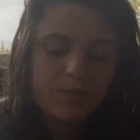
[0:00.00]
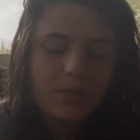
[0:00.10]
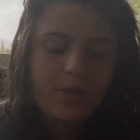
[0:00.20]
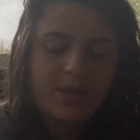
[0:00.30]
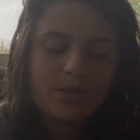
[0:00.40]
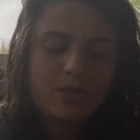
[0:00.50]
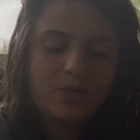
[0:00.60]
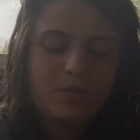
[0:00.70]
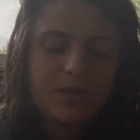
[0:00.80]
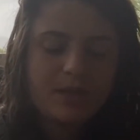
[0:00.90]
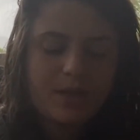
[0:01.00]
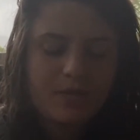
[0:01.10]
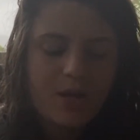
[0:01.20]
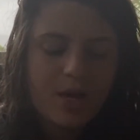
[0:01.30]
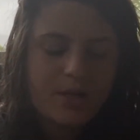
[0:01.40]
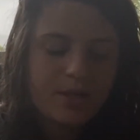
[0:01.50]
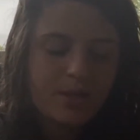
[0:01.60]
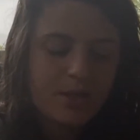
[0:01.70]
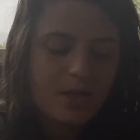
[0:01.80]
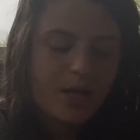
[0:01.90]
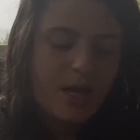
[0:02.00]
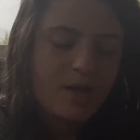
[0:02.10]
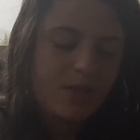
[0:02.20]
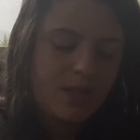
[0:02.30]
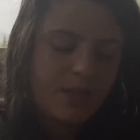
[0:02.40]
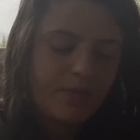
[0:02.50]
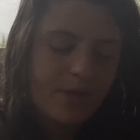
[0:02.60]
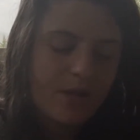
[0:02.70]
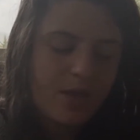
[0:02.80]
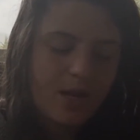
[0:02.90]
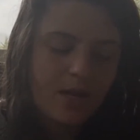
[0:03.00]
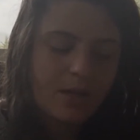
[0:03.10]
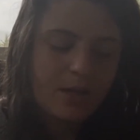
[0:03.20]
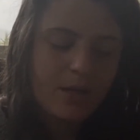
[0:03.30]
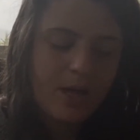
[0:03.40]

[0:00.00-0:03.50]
We went to Must Love Yarn. I used to live near there.